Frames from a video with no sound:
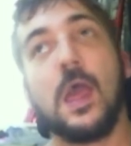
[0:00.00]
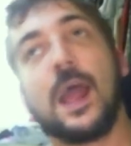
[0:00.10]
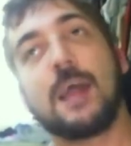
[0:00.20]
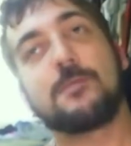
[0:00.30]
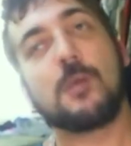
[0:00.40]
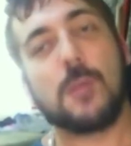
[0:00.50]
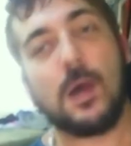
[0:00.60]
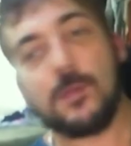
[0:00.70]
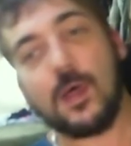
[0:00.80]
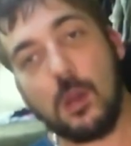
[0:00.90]
And
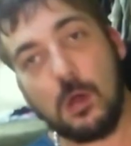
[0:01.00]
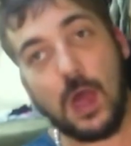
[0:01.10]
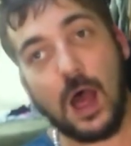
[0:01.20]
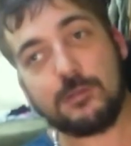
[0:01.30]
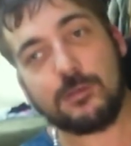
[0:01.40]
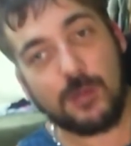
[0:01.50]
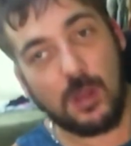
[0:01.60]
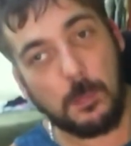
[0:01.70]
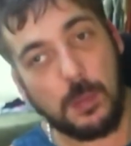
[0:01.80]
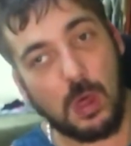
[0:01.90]
sometimes I don't. I just let
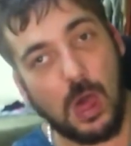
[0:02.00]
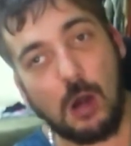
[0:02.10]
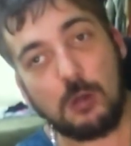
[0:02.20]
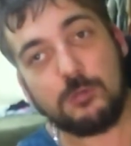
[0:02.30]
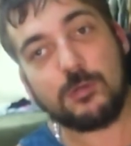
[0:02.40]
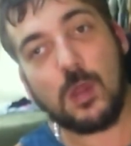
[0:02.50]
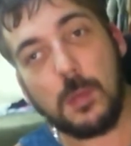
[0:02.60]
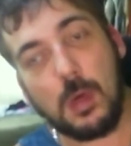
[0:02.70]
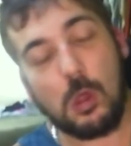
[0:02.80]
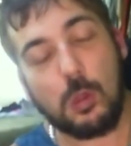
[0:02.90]
them peel out. Just let them go
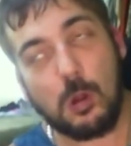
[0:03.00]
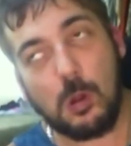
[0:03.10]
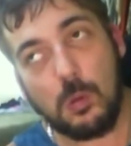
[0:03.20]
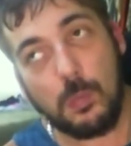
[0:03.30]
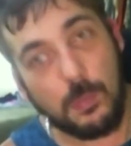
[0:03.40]
on their own.